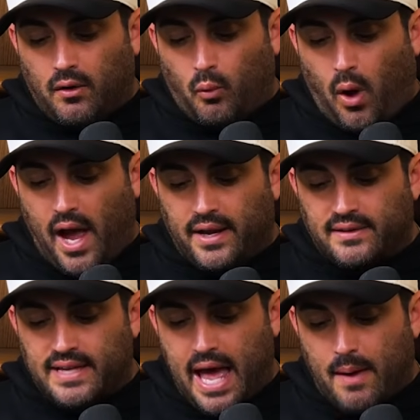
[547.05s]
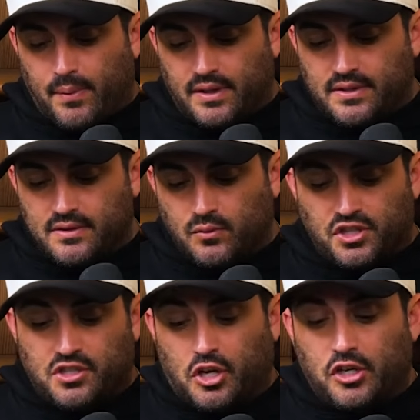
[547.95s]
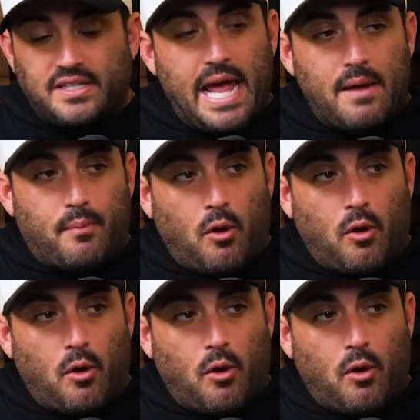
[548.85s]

wine and tapas, which is a good date.